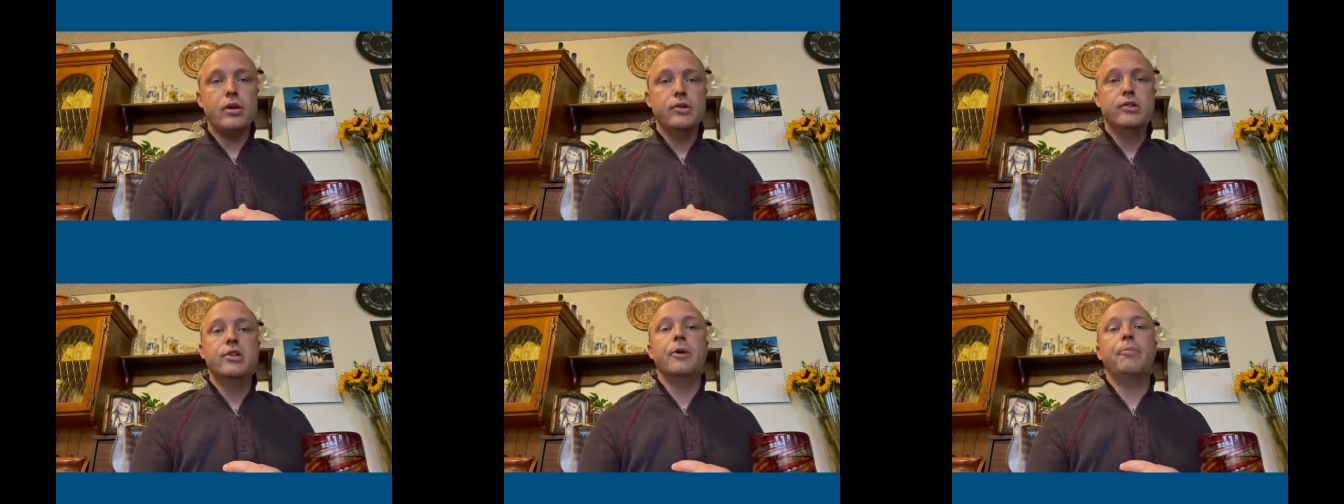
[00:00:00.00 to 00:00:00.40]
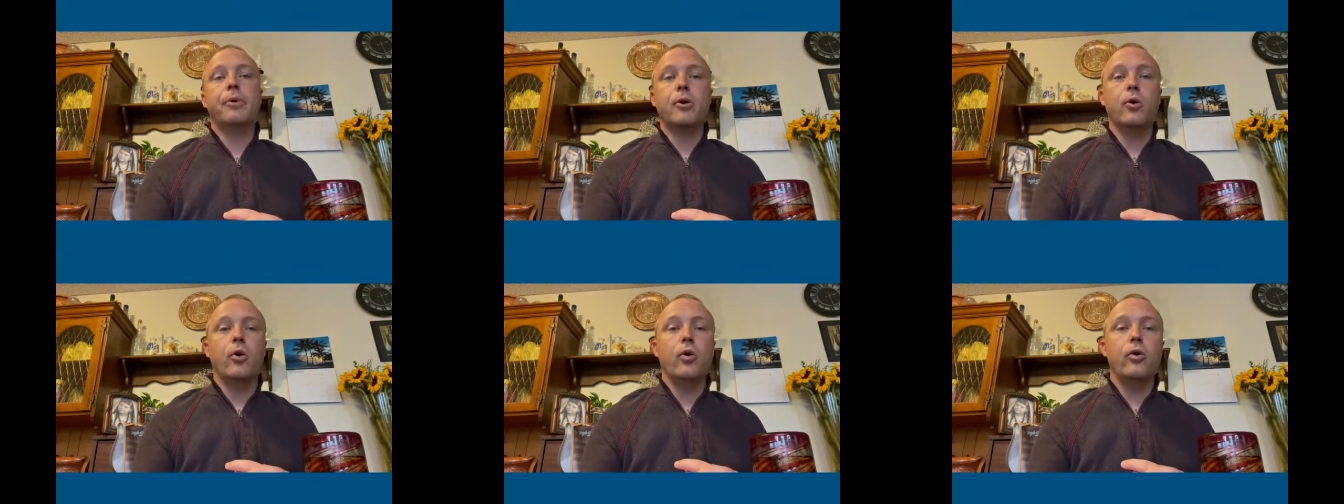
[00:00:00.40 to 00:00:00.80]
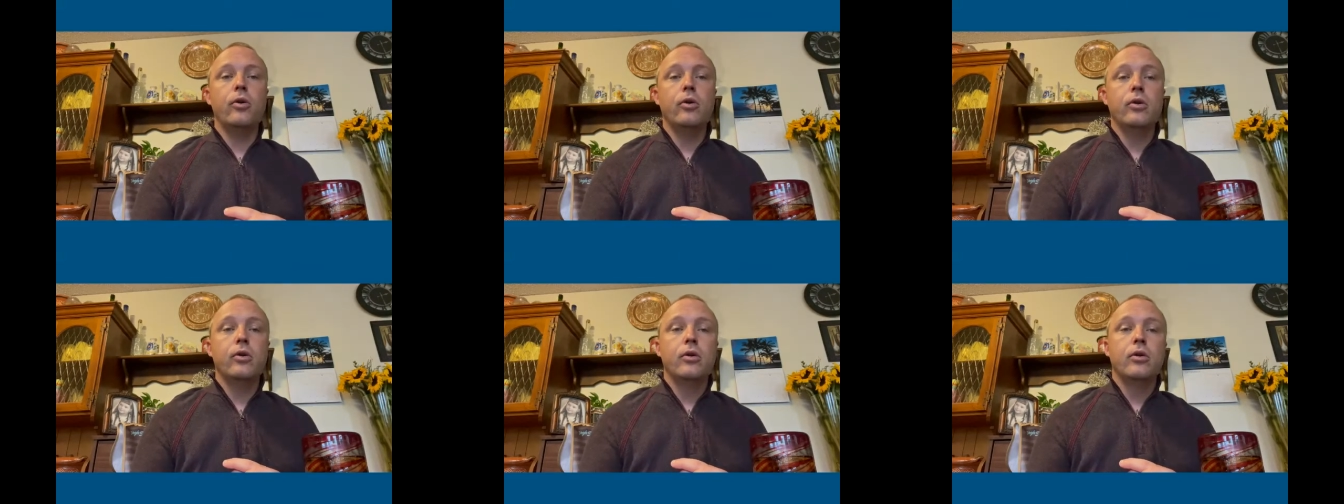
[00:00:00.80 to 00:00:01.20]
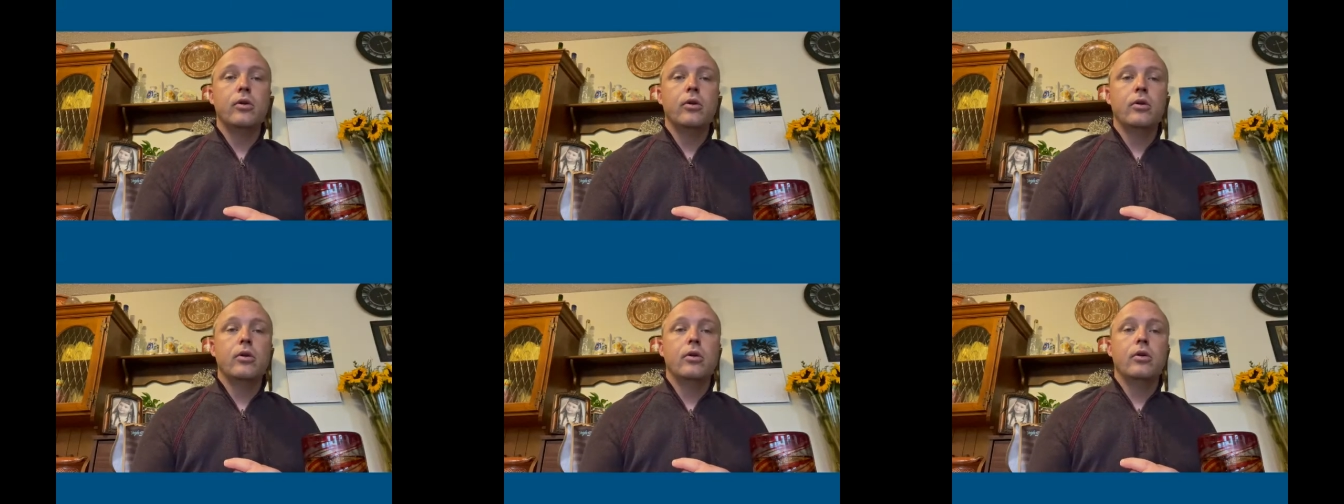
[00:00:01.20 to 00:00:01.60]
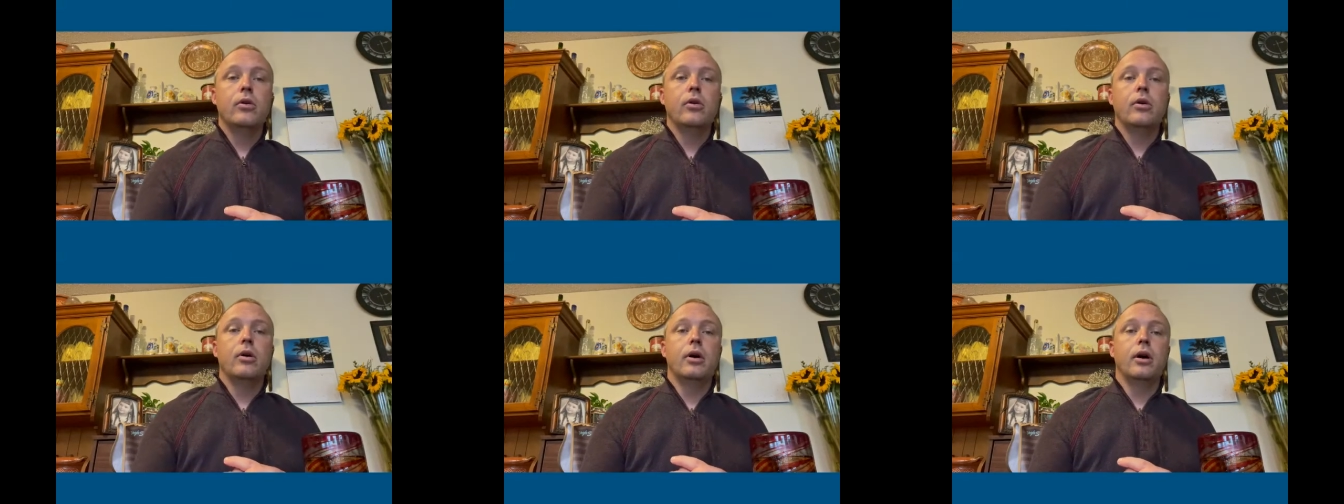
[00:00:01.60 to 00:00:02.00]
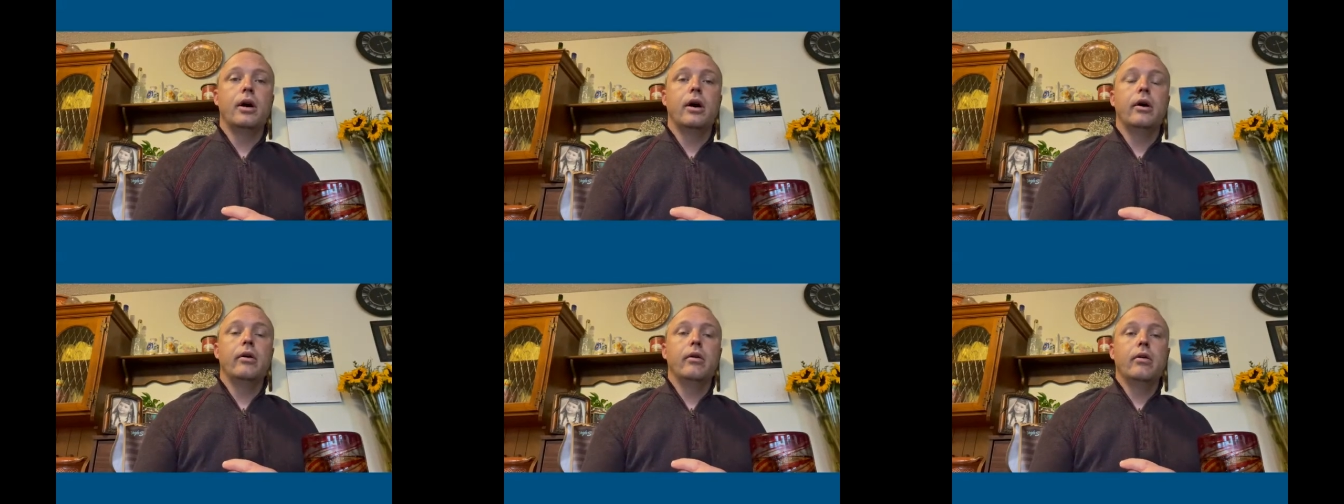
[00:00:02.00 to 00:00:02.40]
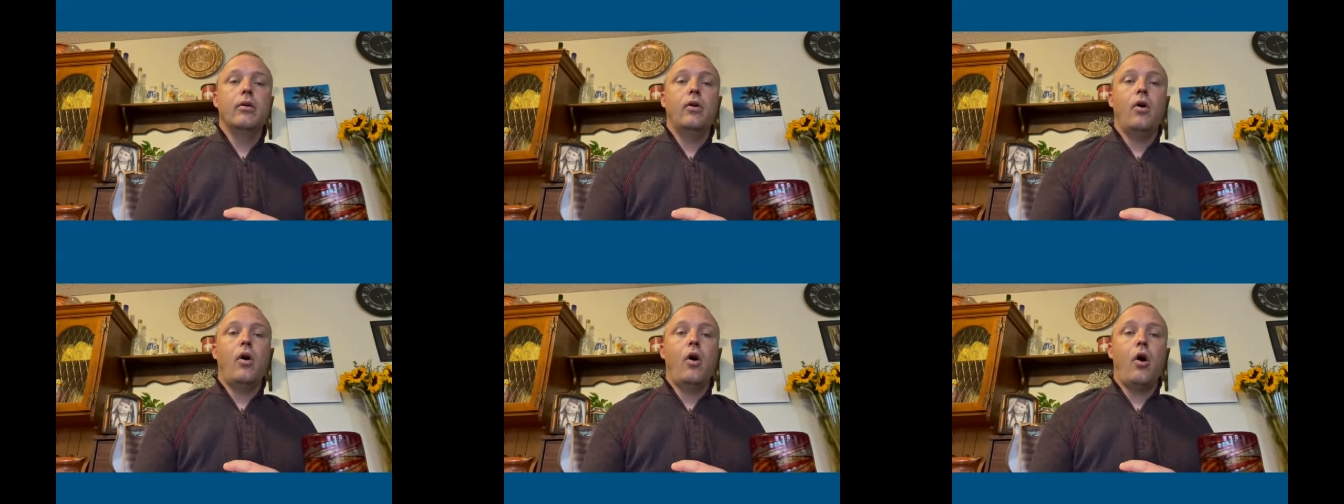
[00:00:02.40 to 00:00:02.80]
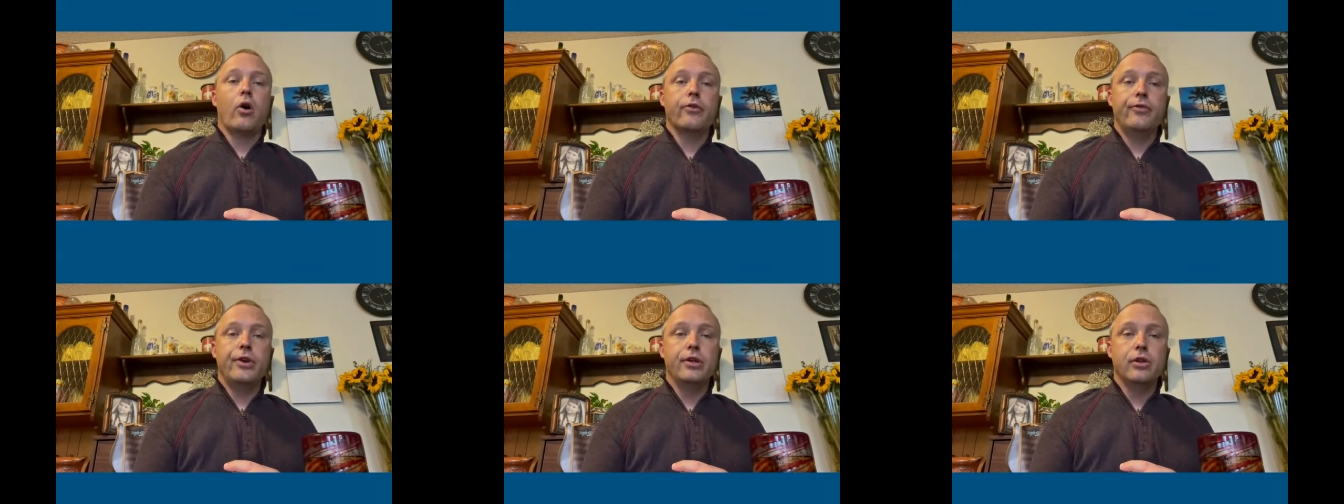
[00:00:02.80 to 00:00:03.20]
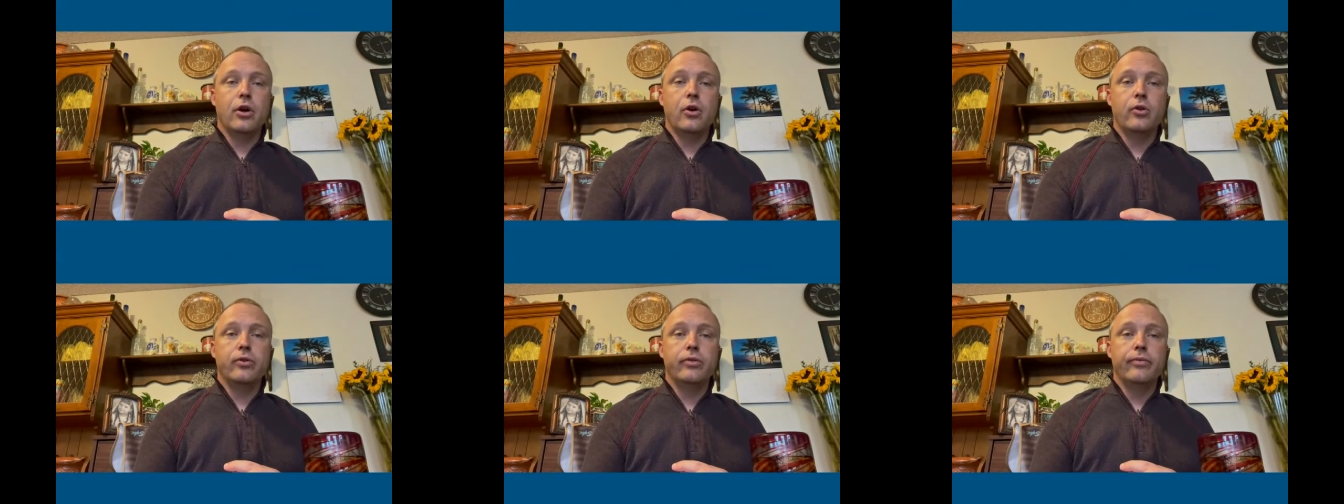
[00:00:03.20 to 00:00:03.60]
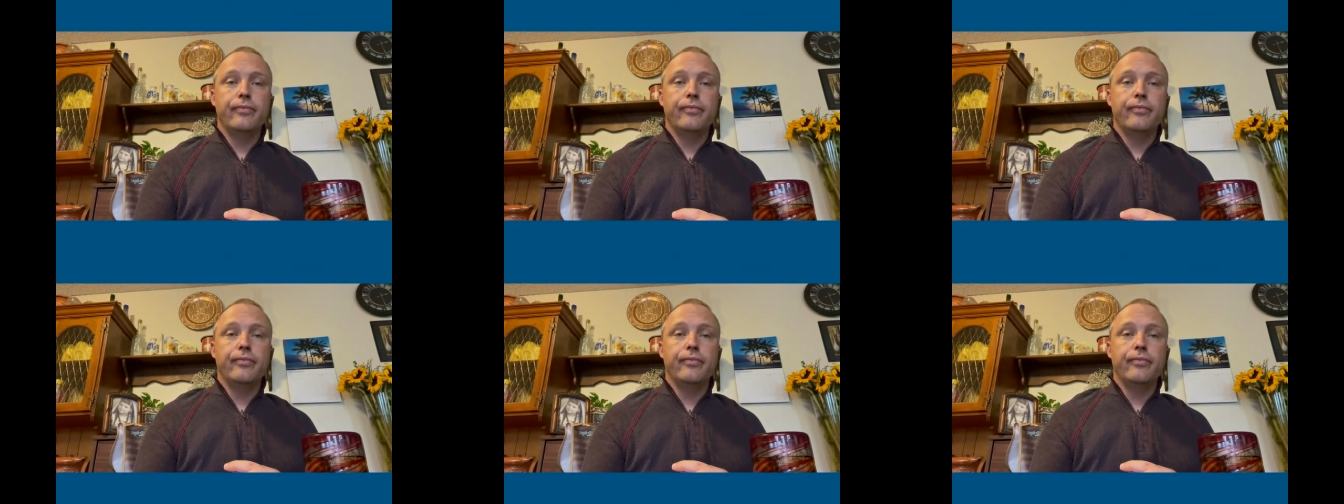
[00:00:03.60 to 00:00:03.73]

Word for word: typical uh, RV loan